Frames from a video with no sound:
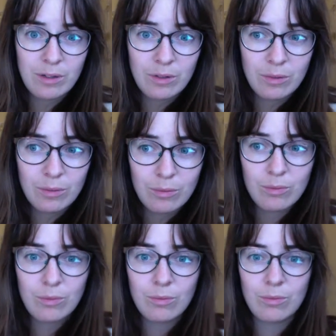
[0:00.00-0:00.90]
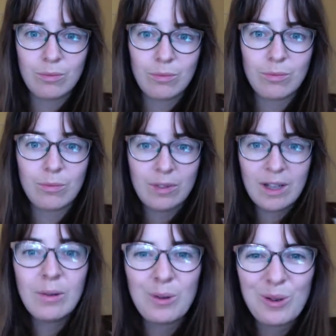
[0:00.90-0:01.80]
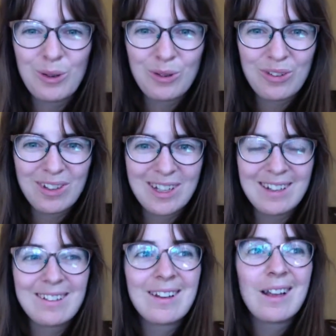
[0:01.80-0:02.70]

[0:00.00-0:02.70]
to tell all those things.